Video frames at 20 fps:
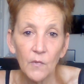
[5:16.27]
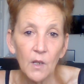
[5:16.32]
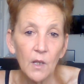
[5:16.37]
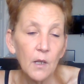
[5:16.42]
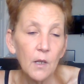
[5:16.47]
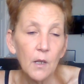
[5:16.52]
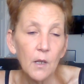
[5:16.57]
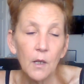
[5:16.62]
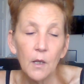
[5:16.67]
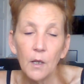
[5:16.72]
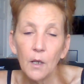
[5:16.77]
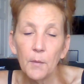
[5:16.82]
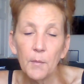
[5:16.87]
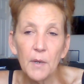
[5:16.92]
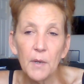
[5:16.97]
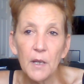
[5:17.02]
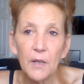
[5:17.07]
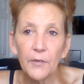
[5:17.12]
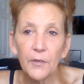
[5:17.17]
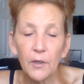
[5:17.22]
I
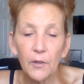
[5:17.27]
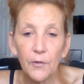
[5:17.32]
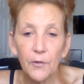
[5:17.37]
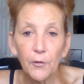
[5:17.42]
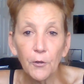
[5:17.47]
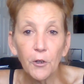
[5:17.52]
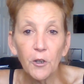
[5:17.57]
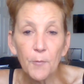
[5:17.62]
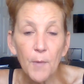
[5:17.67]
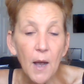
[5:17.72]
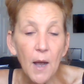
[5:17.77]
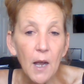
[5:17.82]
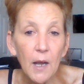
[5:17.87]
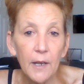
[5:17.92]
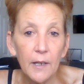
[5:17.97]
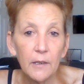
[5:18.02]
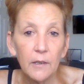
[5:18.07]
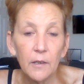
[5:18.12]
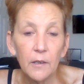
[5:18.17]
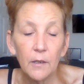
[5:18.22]
mean, it's a concern of
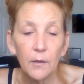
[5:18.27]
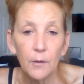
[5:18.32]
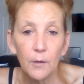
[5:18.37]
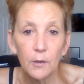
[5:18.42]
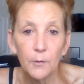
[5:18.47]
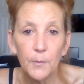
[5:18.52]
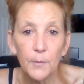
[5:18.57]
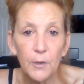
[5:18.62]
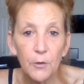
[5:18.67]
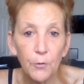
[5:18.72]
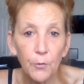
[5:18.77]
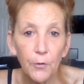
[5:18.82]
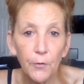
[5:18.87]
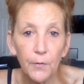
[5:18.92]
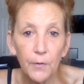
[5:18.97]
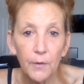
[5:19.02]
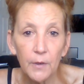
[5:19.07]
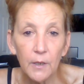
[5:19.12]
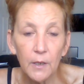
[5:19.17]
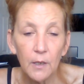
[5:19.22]
mine. I mean,
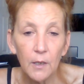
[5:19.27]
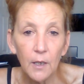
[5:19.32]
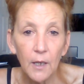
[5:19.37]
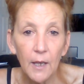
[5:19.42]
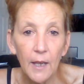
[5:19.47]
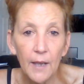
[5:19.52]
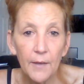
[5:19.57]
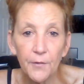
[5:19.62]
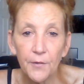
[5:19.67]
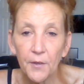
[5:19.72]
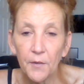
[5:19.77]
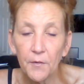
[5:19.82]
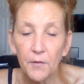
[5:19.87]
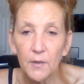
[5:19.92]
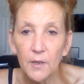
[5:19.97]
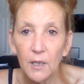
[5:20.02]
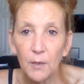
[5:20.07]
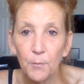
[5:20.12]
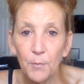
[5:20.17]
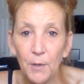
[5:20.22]
truthfully, I have
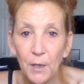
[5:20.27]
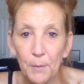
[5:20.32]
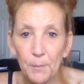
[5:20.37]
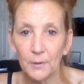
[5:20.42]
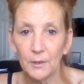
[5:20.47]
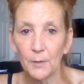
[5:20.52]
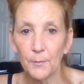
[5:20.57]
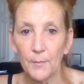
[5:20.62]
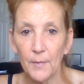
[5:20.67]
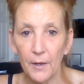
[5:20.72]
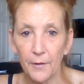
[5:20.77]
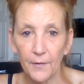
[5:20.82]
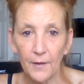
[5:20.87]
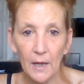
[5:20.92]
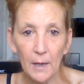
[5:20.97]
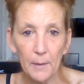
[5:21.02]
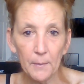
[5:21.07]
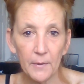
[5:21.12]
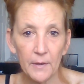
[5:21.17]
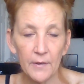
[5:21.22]
17 people in my
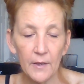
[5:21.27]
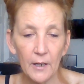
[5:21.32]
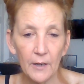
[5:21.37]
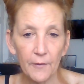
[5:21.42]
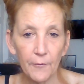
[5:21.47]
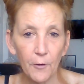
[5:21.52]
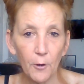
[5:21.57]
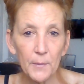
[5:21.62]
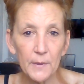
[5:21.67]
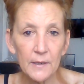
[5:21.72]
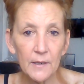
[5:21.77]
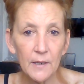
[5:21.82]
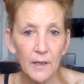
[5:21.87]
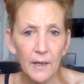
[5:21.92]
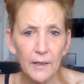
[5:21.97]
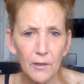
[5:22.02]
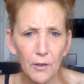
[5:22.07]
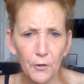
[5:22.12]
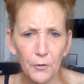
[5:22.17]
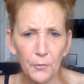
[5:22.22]
family that have all been
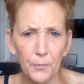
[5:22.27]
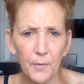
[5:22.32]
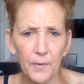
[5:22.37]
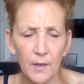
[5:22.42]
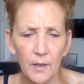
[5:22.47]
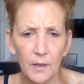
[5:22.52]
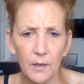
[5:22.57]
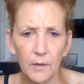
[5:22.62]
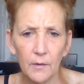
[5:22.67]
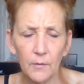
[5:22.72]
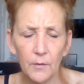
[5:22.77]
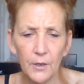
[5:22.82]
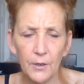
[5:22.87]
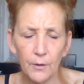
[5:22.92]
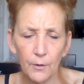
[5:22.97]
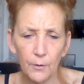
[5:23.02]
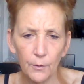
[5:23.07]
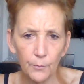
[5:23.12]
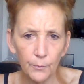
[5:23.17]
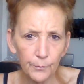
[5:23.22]
diagnosed with it. You
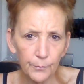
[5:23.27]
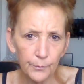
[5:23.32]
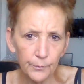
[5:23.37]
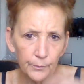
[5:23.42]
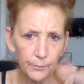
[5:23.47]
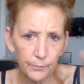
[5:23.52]
know,